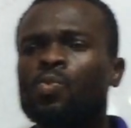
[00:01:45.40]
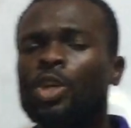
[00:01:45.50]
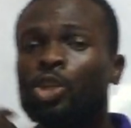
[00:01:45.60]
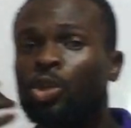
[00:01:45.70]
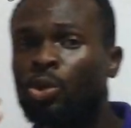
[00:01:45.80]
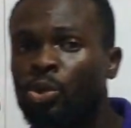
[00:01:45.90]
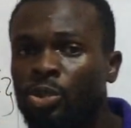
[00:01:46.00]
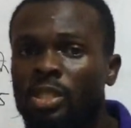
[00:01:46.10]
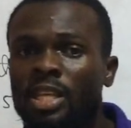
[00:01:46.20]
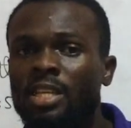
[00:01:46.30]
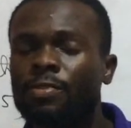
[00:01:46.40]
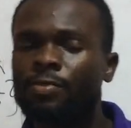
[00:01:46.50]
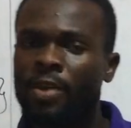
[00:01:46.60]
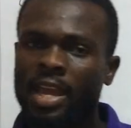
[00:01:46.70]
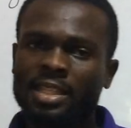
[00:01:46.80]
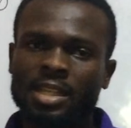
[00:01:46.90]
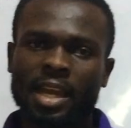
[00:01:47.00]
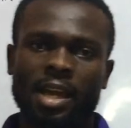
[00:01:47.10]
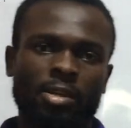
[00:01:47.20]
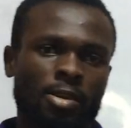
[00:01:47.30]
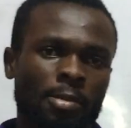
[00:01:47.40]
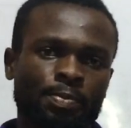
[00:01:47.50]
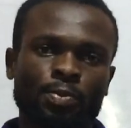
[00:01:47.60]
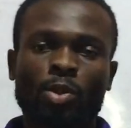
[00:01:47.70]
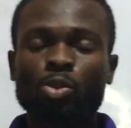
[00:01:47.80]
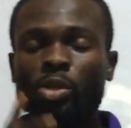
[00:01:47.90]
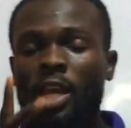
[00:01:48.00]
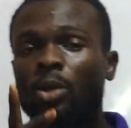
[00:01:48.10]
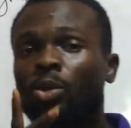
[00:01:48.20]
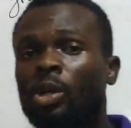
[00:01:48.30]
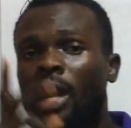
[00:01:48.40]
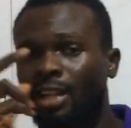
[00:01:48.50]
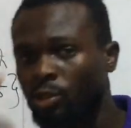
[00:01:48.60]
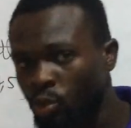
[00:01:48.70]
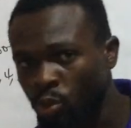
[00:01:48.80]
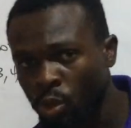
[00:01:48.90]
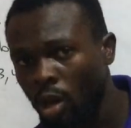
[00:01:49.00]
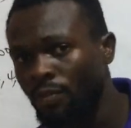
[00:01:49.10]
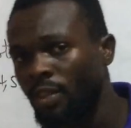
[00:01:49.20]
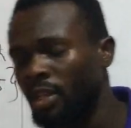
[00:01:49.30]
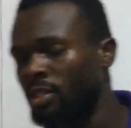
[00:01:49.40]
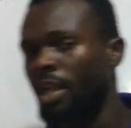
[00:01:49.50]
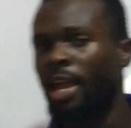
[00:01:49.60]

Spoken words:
we use in Venn diagram. Today we'll look at 2 of these